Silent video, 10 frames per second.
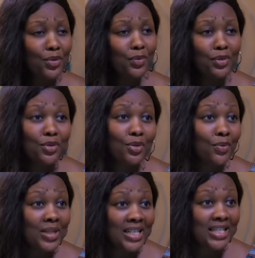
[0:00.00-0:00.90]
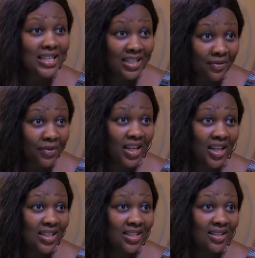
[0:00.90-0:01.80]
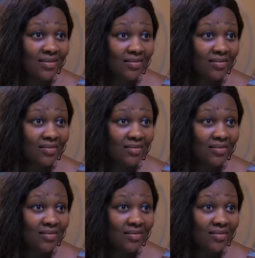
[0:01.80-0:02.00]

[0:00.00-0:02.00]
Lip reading: do you want to do with his certificates?